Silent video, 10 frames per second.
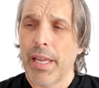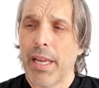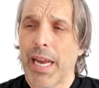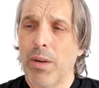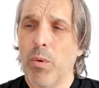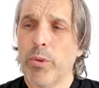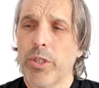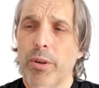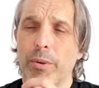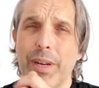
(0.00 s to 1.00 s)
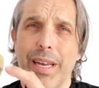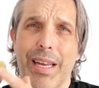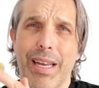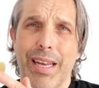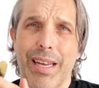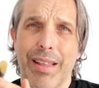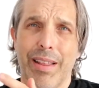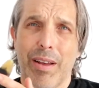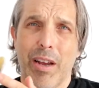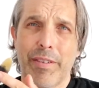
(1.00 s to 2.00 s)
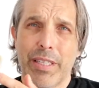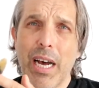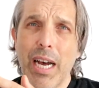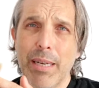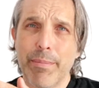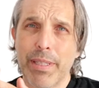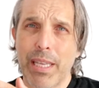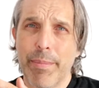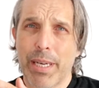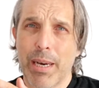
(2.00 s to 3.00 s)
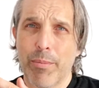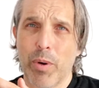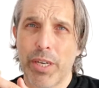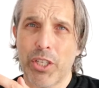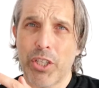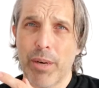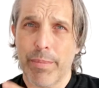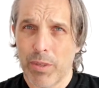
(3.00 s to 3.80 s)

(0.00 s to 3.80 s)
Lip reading: And also, over time, they become quite sharp.